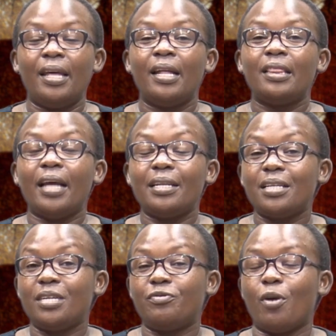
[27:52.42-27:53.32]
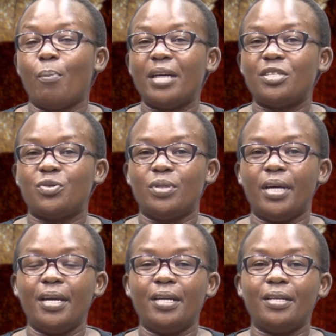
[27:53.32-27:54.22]
That's it from us
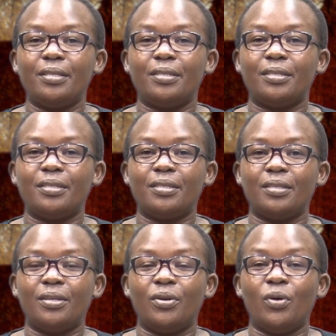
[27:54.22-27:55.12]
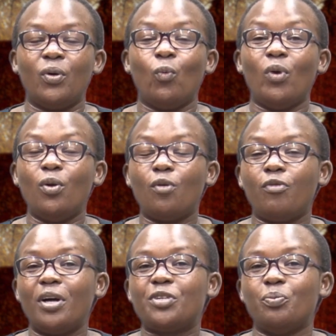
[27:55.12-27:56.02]
today. We look
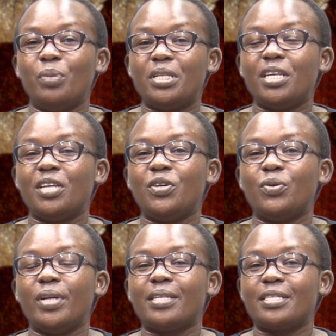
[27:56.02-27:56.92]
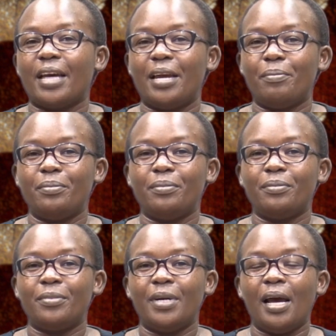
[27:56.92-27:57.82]
forward to meeting you next time
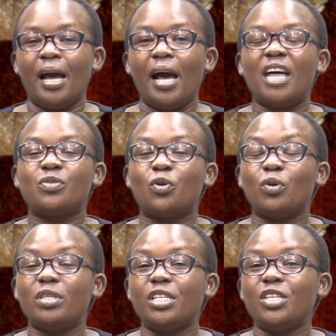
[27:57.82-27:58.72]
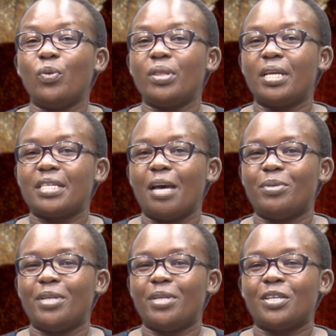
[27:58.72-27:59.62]
as we continue with the
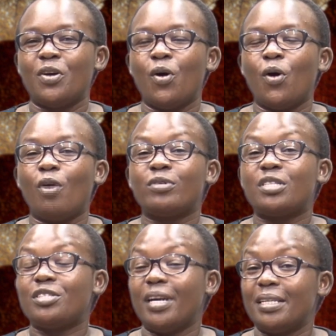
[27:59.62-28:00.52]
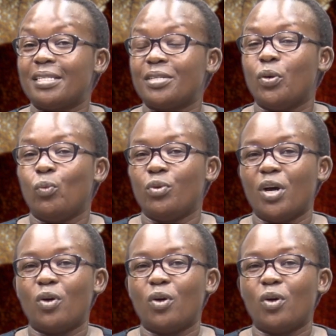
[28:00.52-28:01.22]
subject of stress without